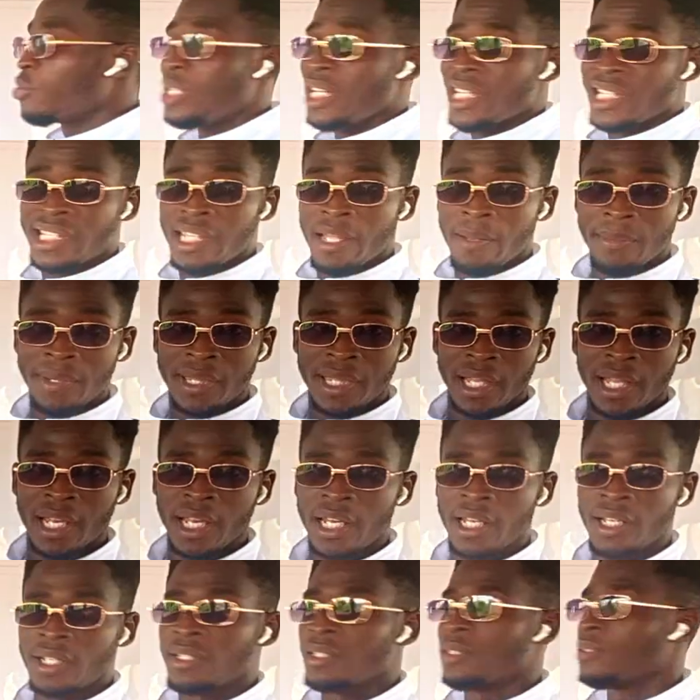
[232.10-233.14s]
do the same
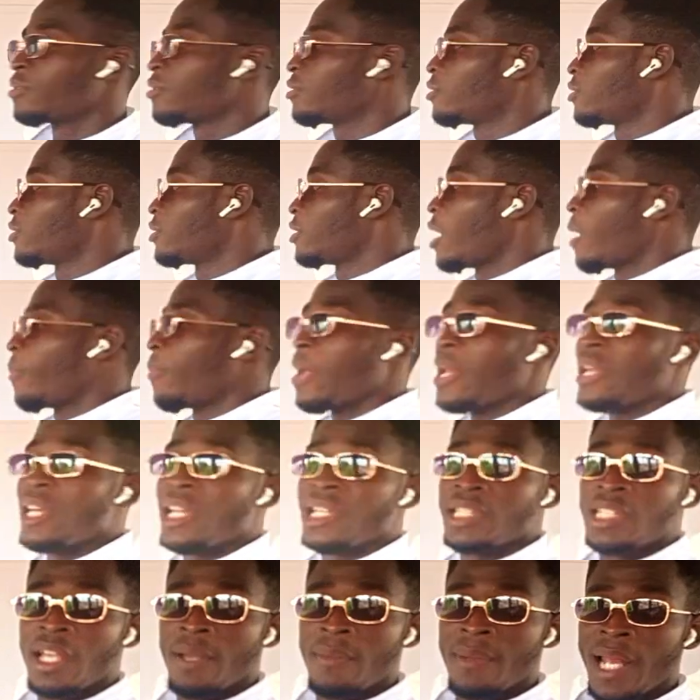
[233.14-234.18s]
thing, applying
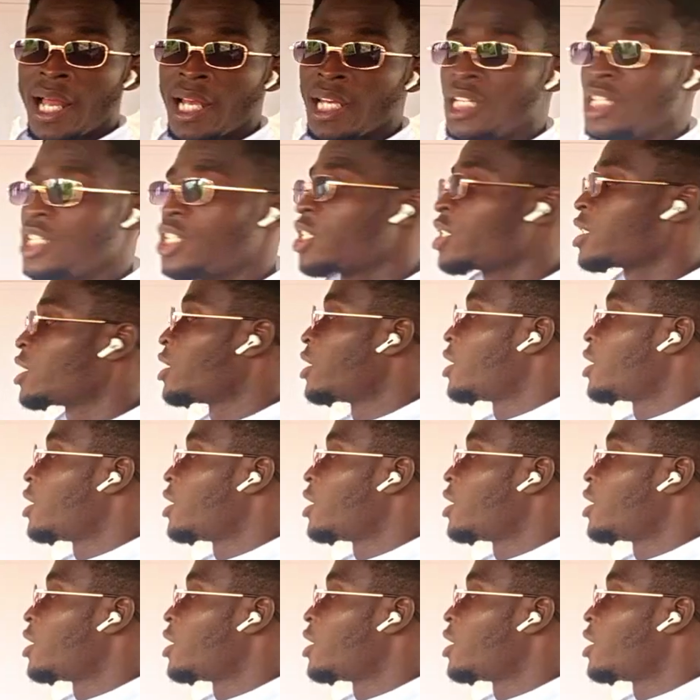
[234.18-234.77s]
the same knowledge.